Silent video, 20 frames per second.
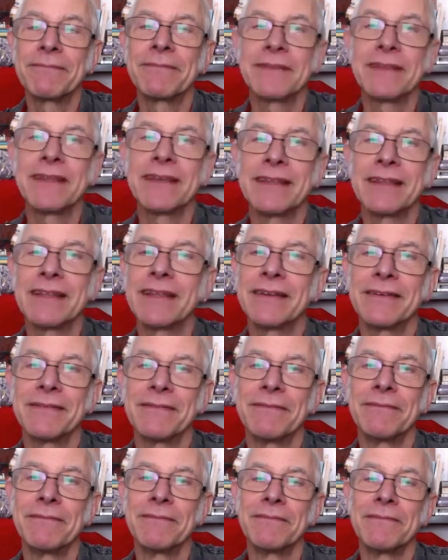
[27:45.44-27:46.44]
Scotland to
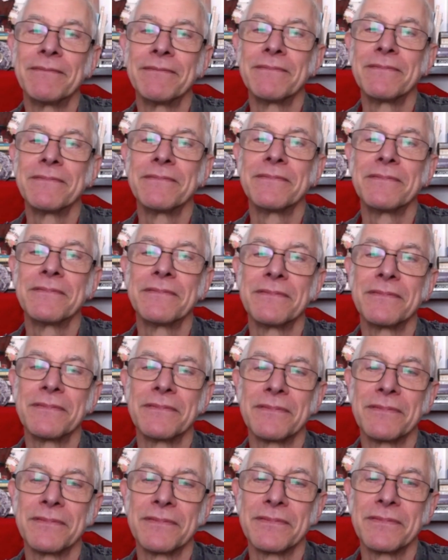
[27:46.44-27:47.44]
write Yabas.
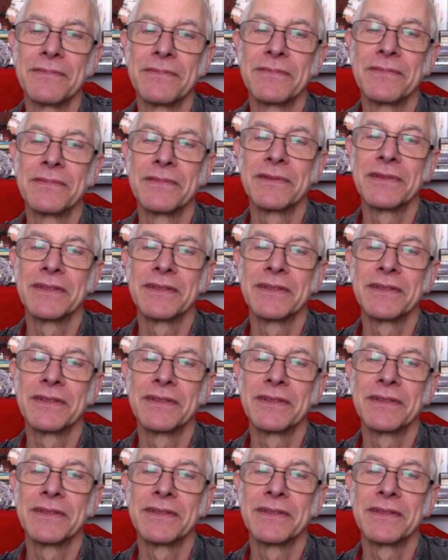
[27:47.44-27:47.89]
So it'd